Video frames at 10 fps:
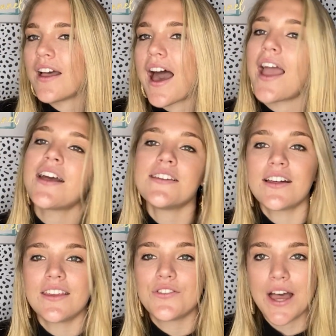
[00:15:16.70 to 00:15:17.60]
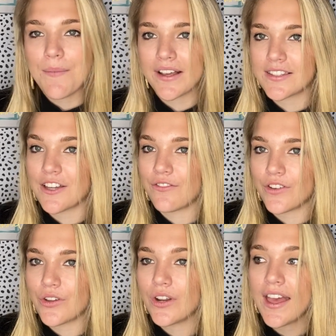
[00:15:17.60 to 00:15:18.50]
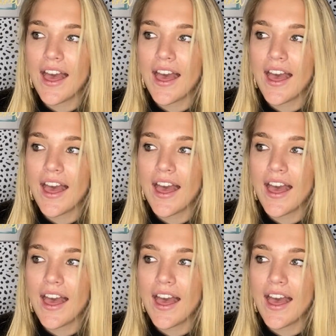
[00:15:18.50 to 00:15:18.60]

I could not live without Mexican food.